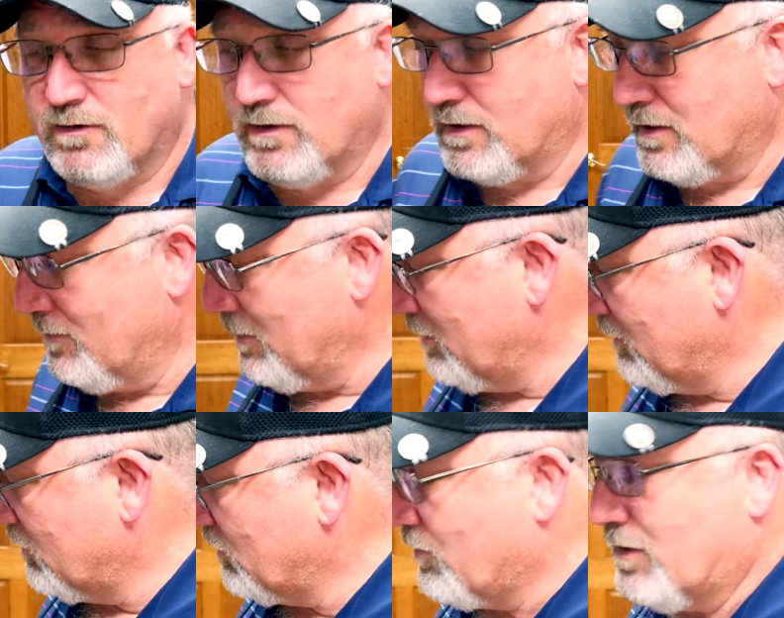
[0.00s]
or they come in
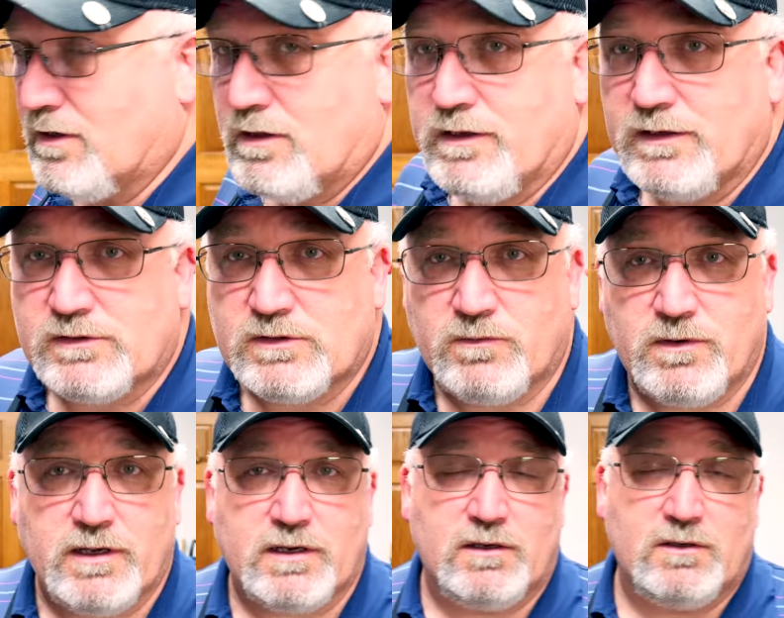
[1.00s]
discrete lengths, so we're
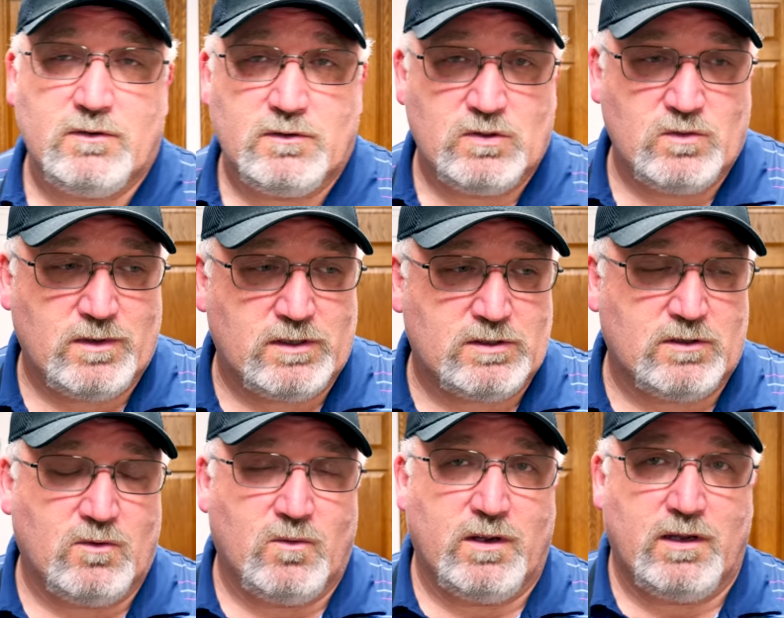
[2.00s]
not going to do too much
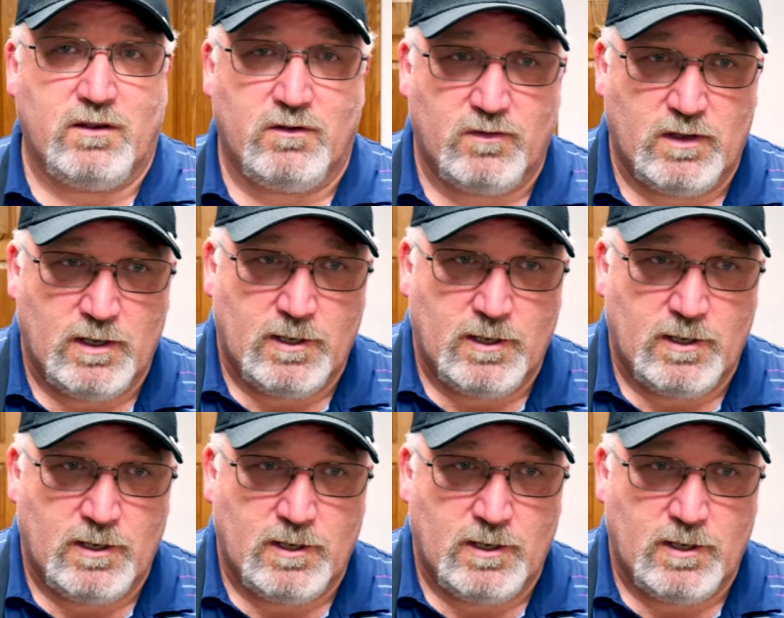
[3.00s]
in the way of